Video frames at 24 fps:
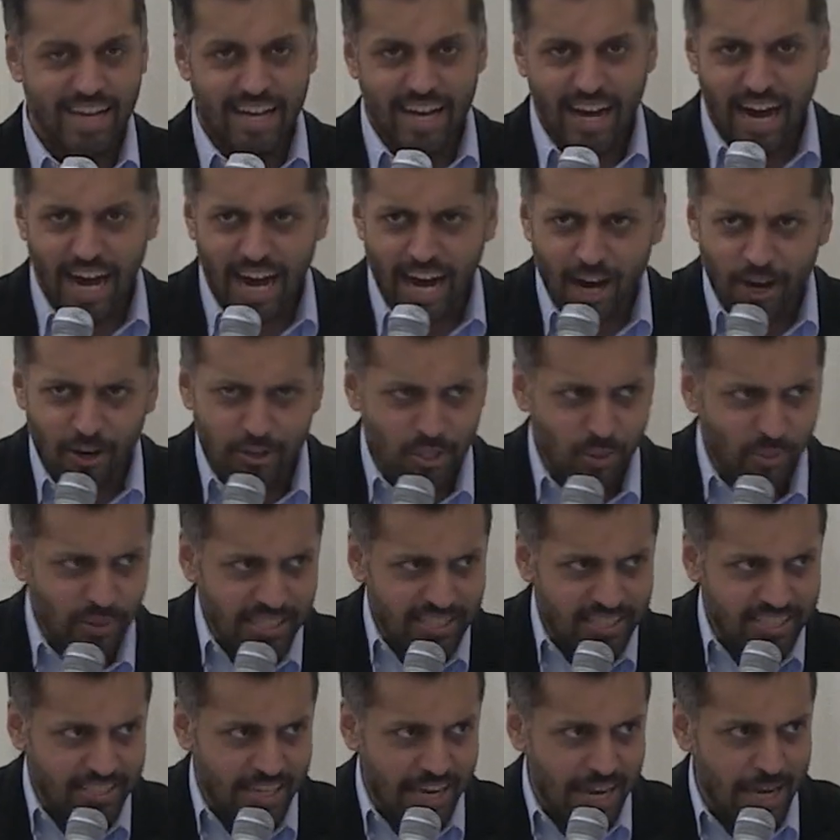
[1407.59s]
How do we
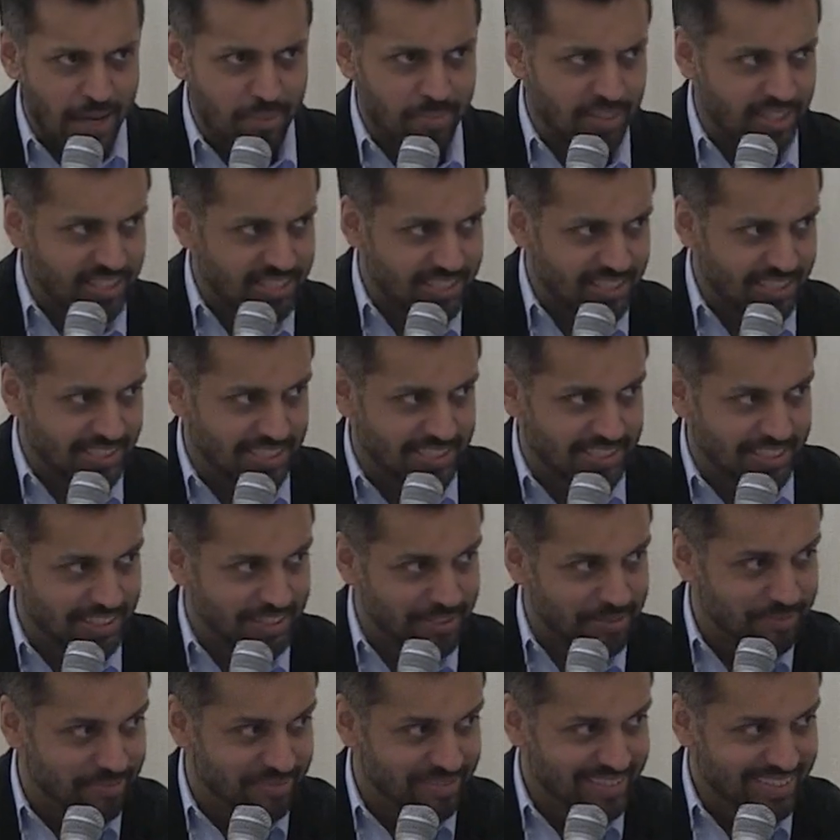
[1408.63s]
scam the
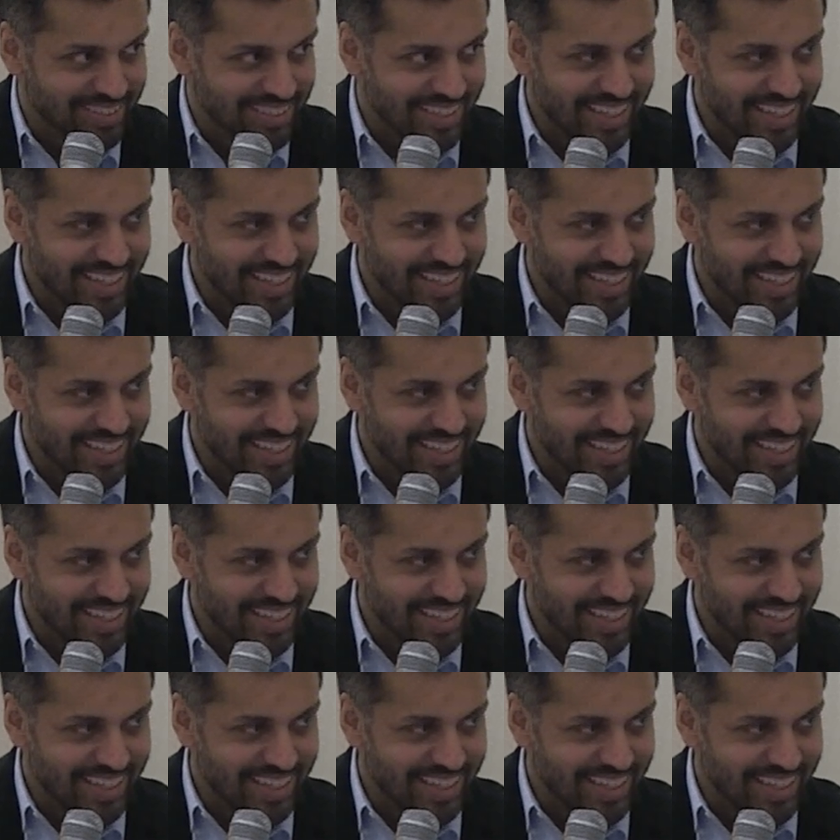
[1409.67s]
system?